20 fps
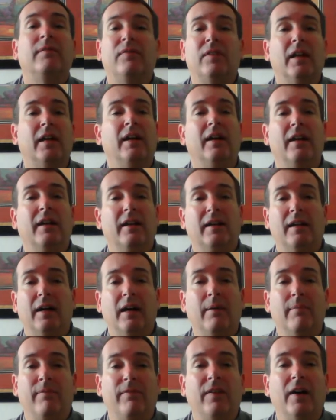then
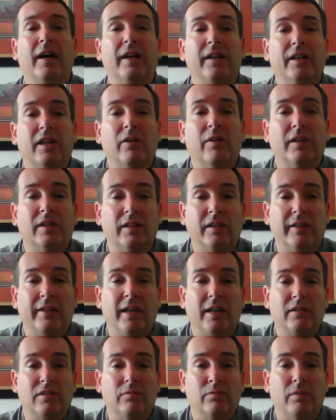I'm fine going to the
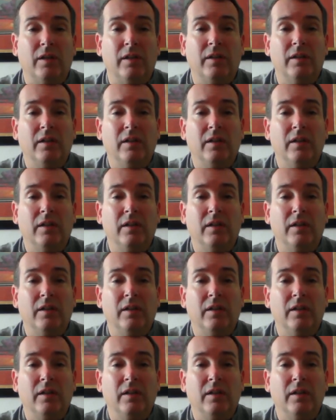next one.